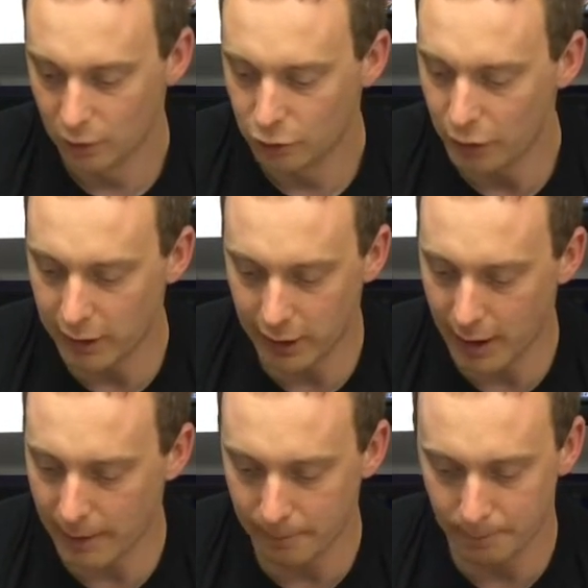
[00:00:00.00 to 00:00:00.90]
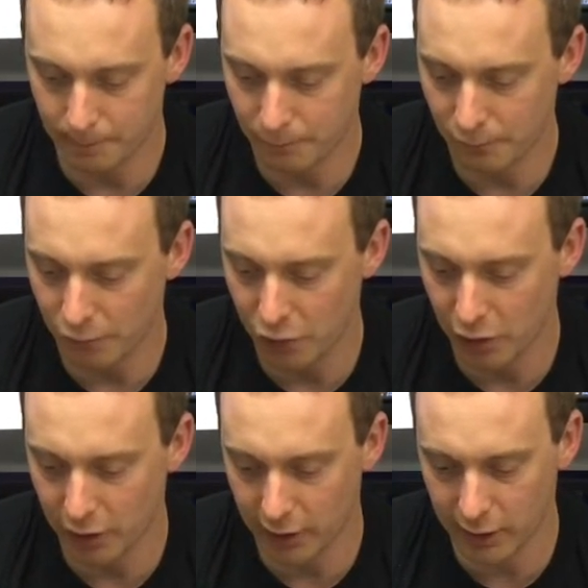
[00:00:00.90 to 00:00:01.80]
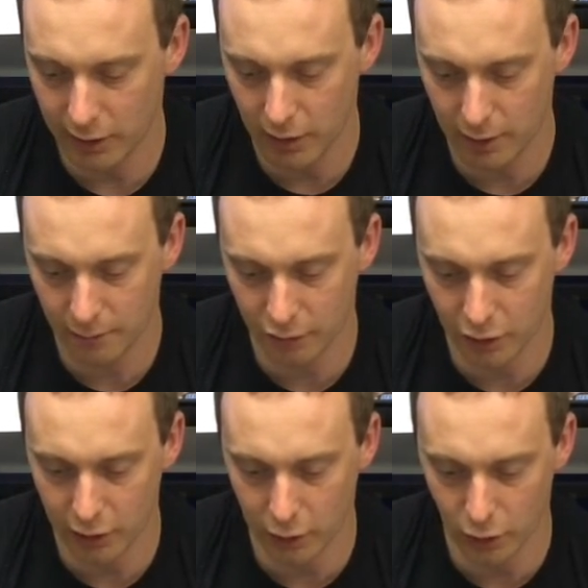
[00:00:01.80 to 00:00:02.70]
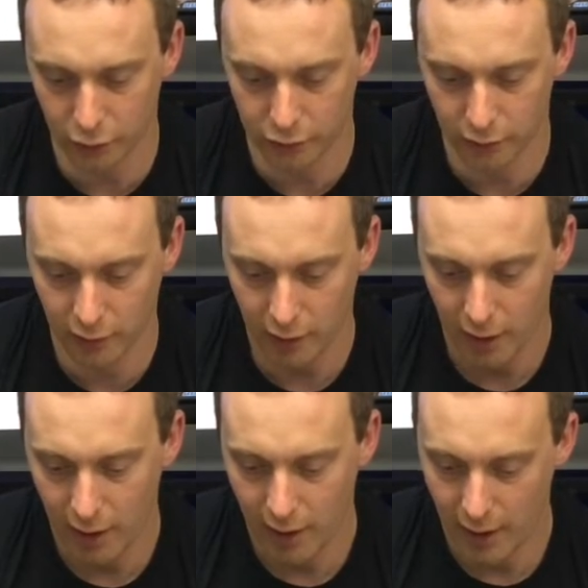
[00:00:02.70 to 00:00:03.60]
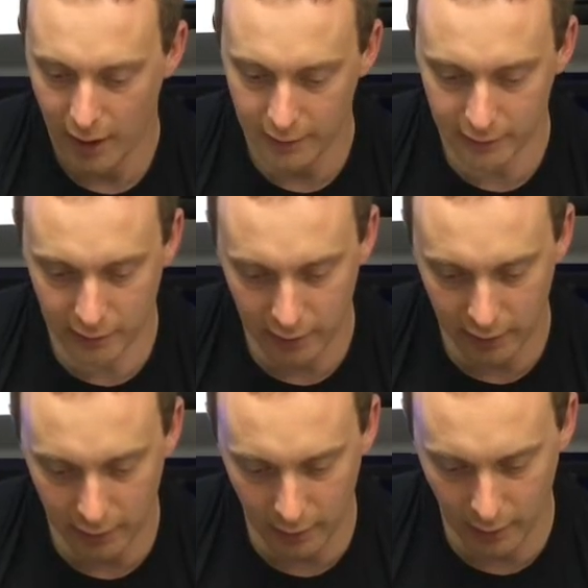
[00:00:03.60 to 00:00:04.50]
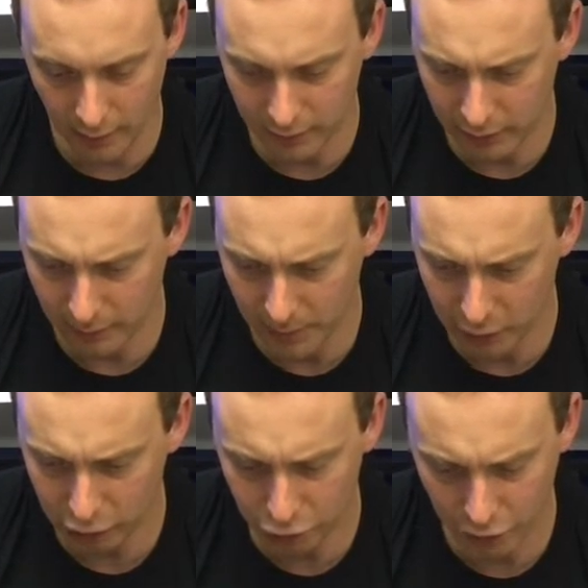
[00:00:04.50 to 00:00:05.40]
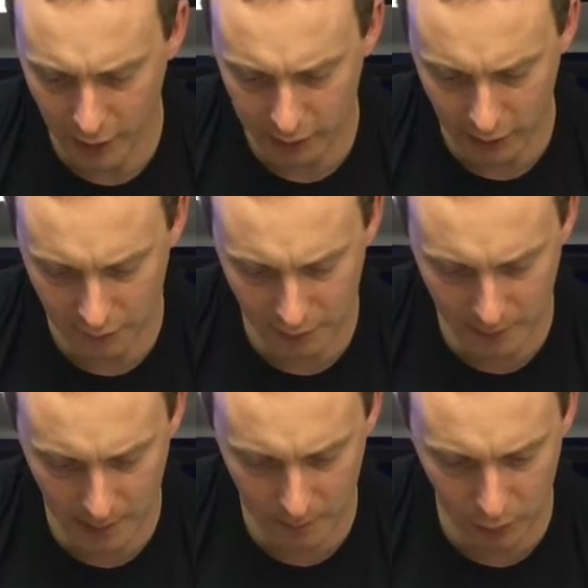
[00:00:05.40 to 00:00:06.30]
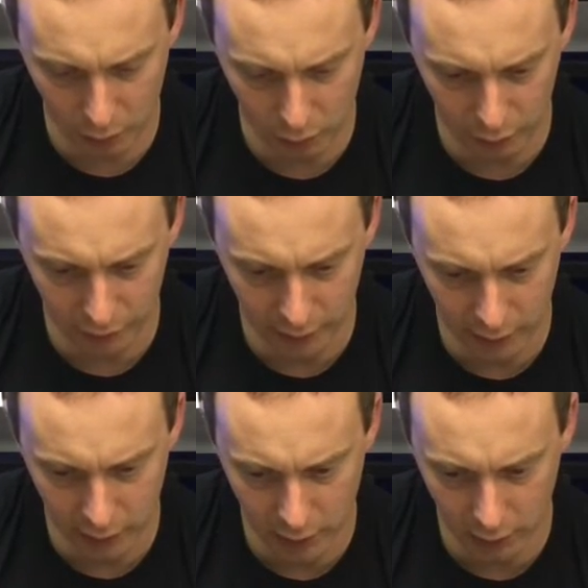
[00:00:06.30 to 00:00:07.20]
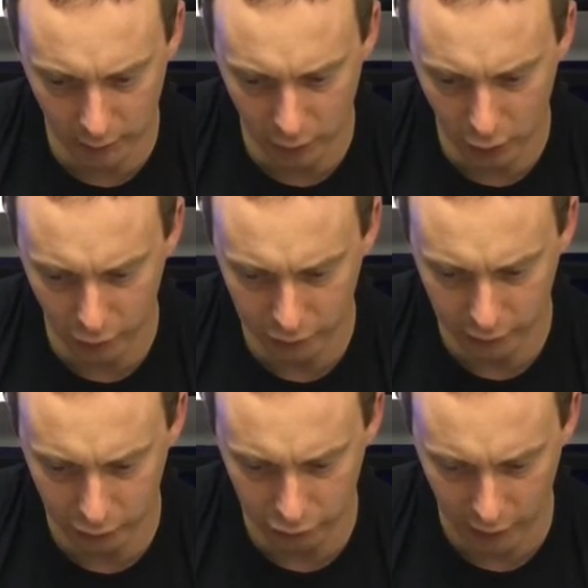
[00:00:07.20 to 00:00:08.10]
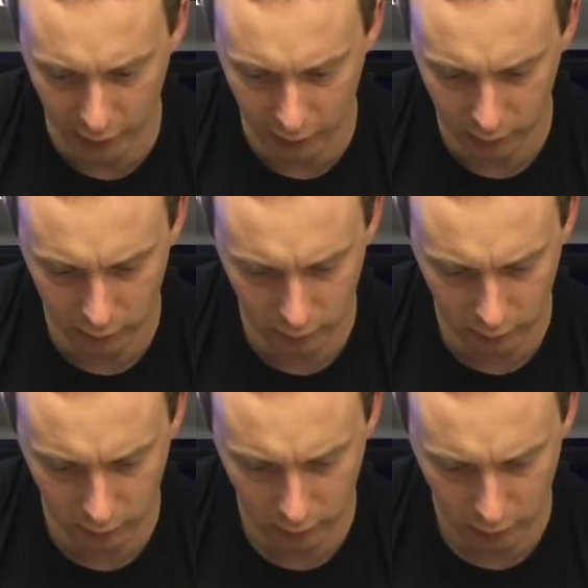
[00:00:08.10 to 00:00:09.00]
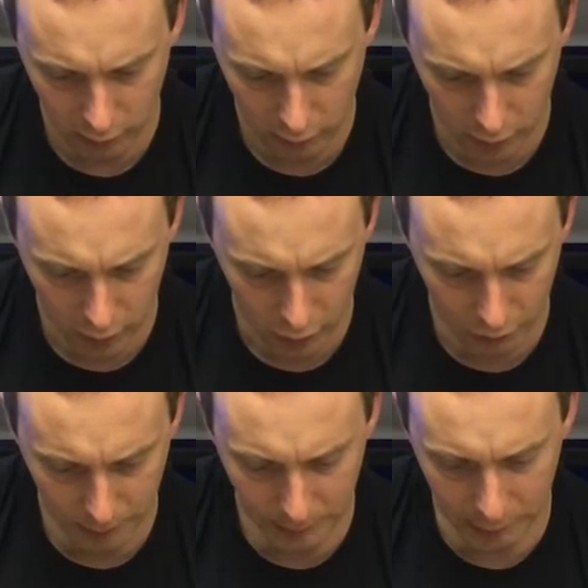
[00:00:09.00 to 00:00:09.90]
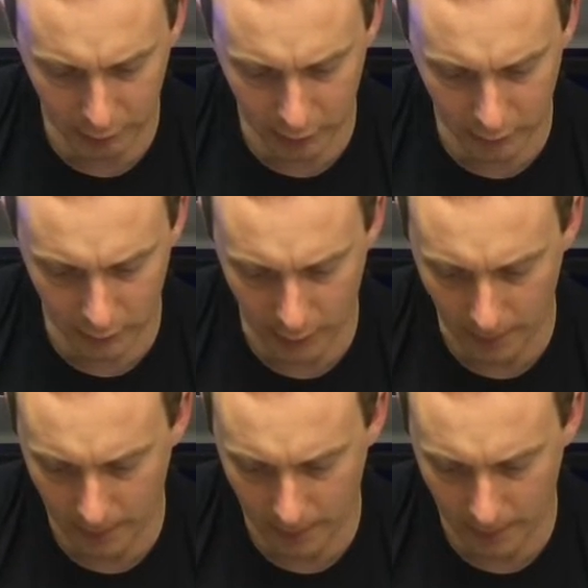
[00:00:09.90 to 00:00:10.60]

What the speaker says: Great game, really good. And I think the best track I remember was the Corsica track. I remember playing that.